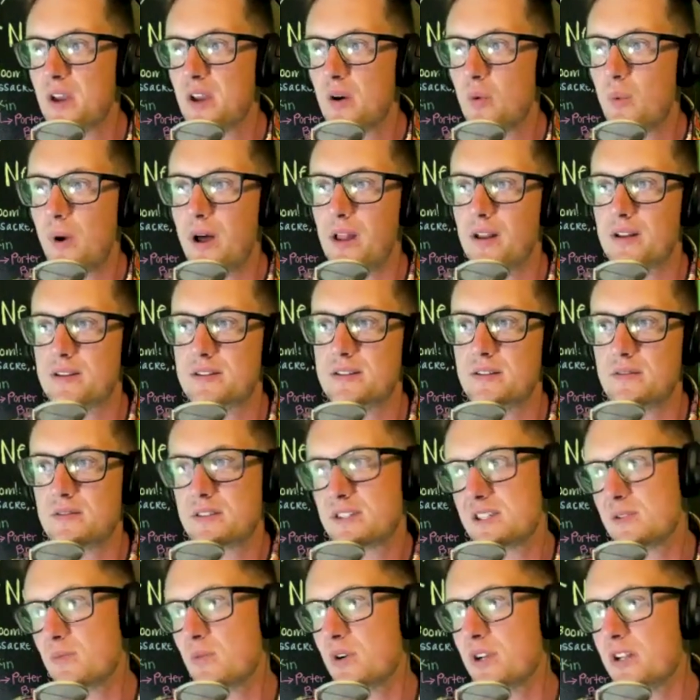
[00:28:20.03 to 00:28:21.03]
While it's still
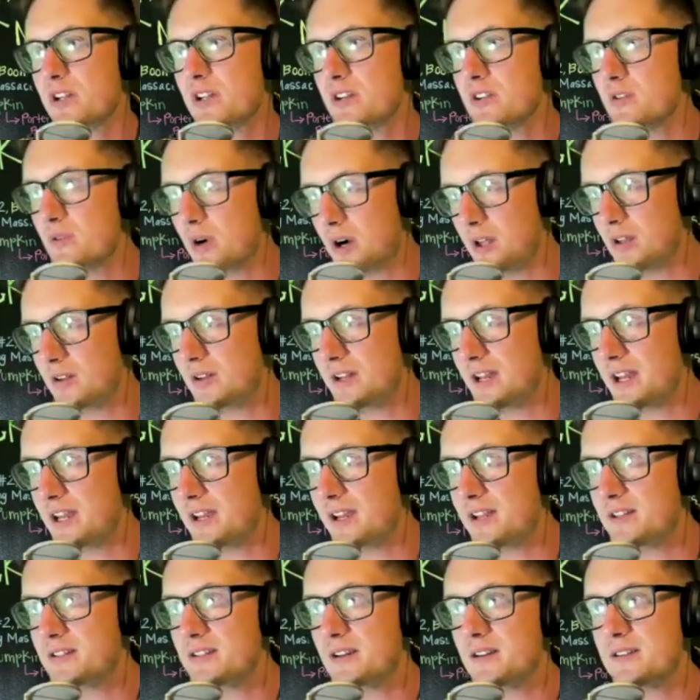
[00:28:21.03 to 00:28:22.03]
somewhat a new holiday,
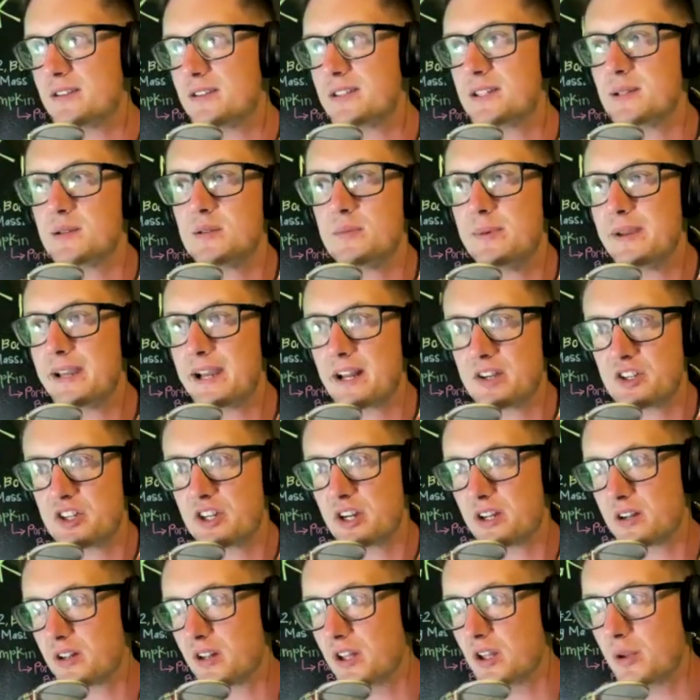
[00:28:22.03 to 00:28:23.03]
it does seem to be catching
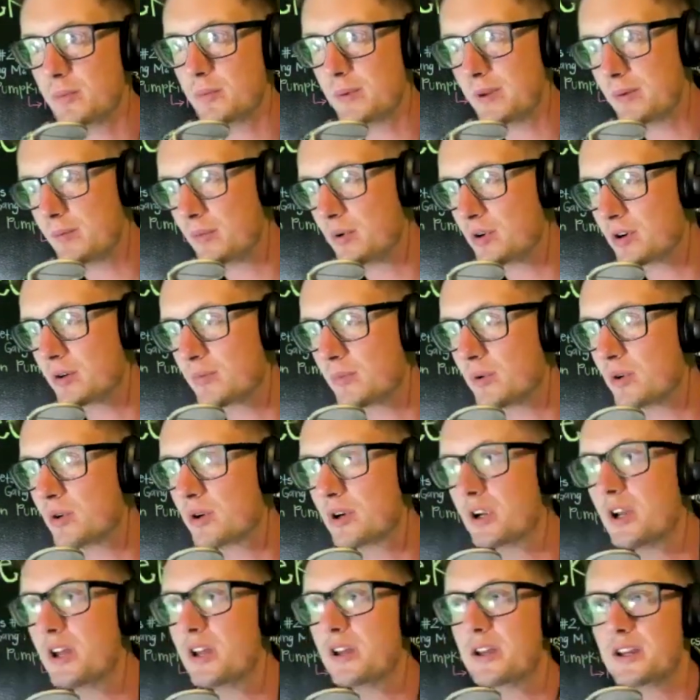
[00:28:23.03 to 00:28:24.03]
on a little bit more and
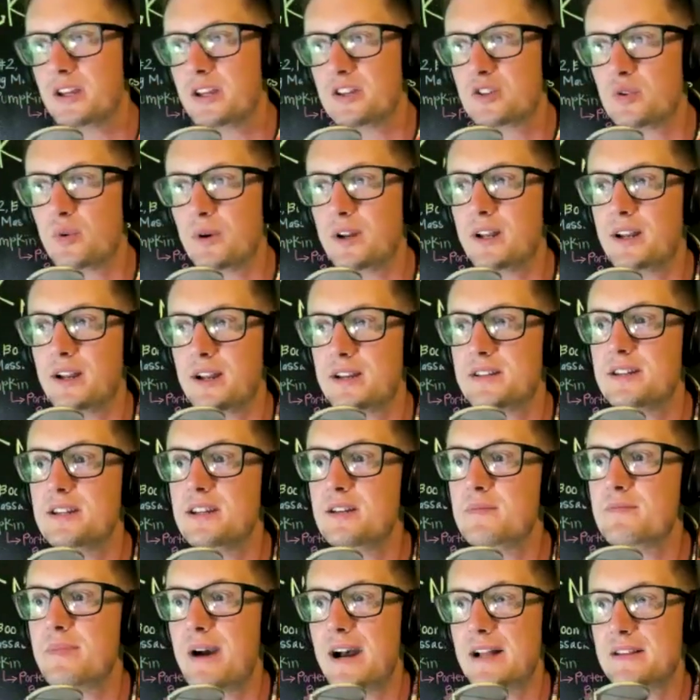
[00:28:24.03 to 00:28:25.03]
more. In
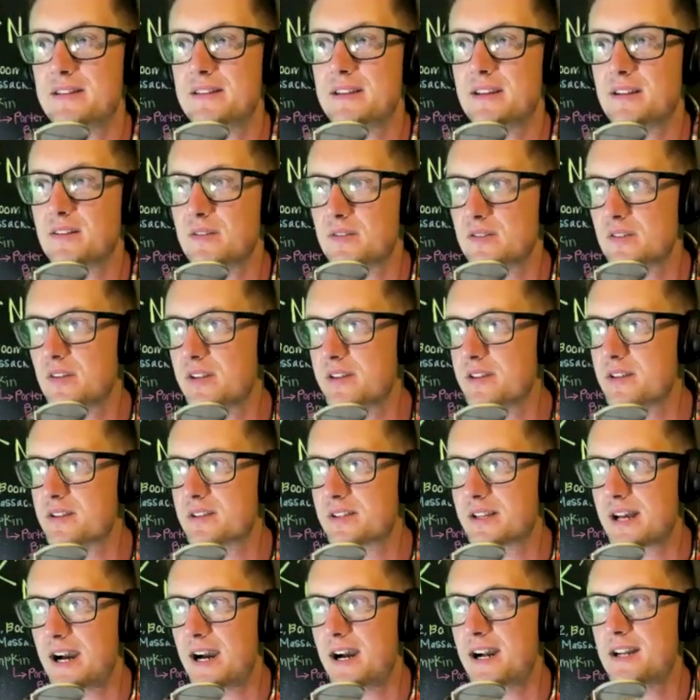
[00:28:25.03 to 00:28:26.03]
2019, bat signals lit the
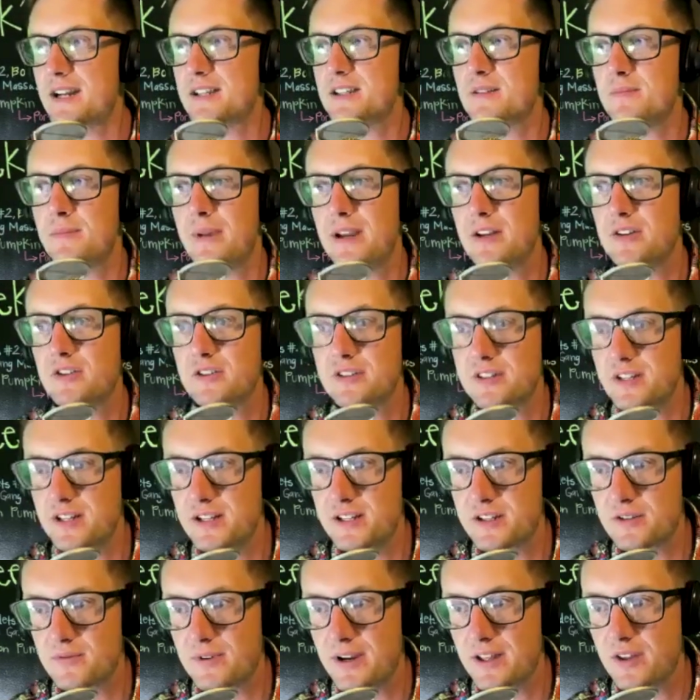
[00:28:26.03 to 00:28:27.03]
skies in major
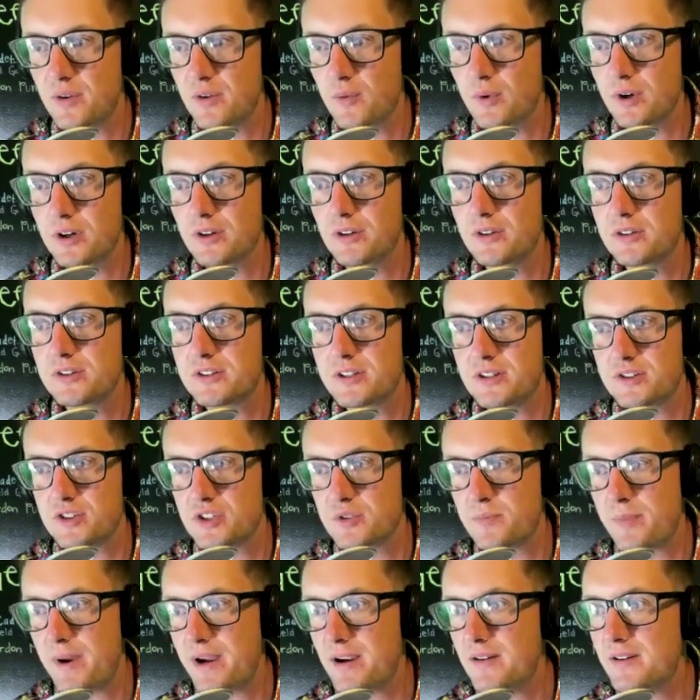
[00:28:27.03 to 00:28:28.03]
cities around the world, such
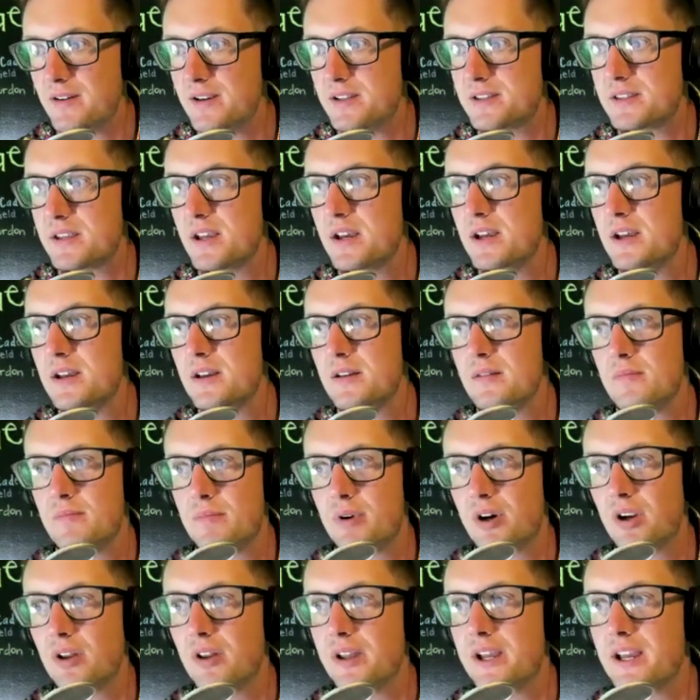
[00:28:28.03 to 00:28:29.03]
as Paris,
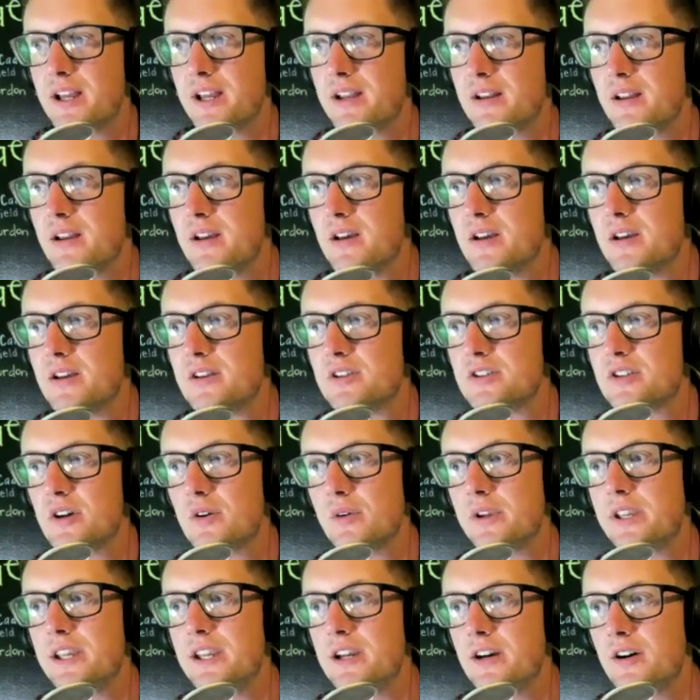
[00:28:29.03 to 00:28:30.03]
Berlin,
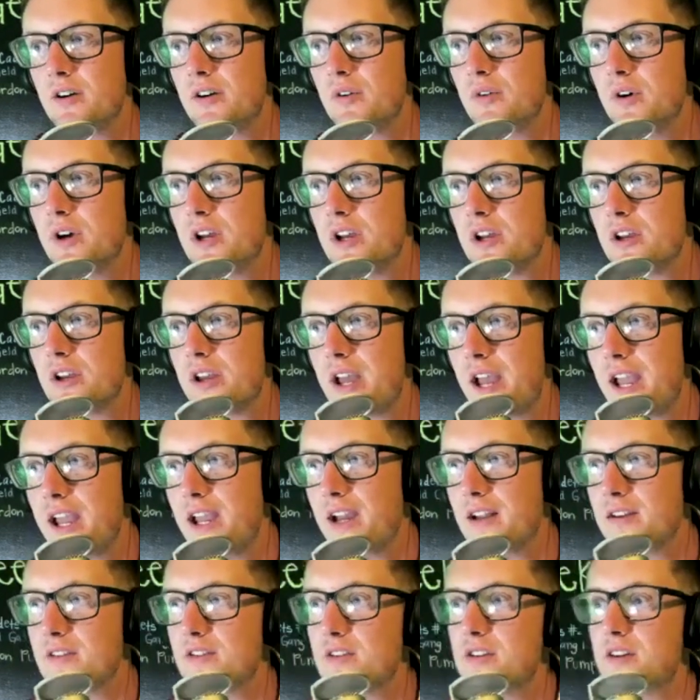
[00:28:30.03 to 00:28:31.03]
Tokyo,
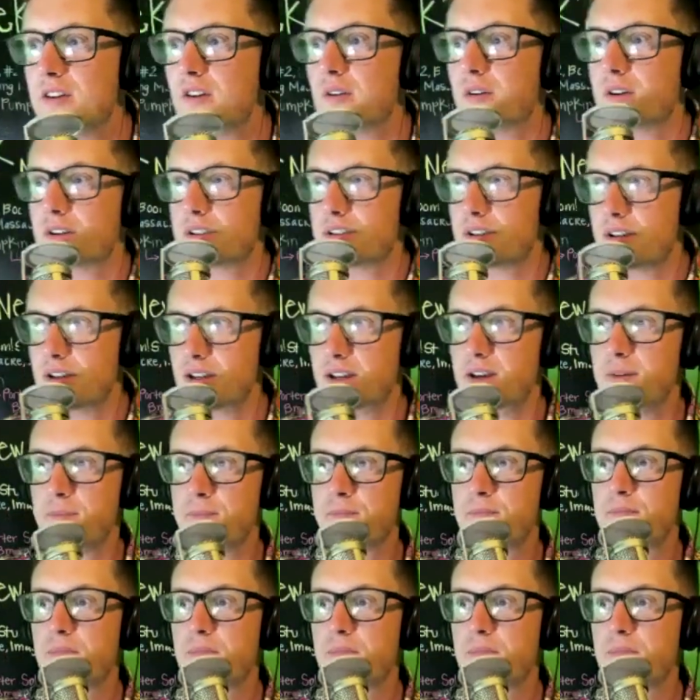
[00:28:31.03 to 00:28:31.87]
and New York City.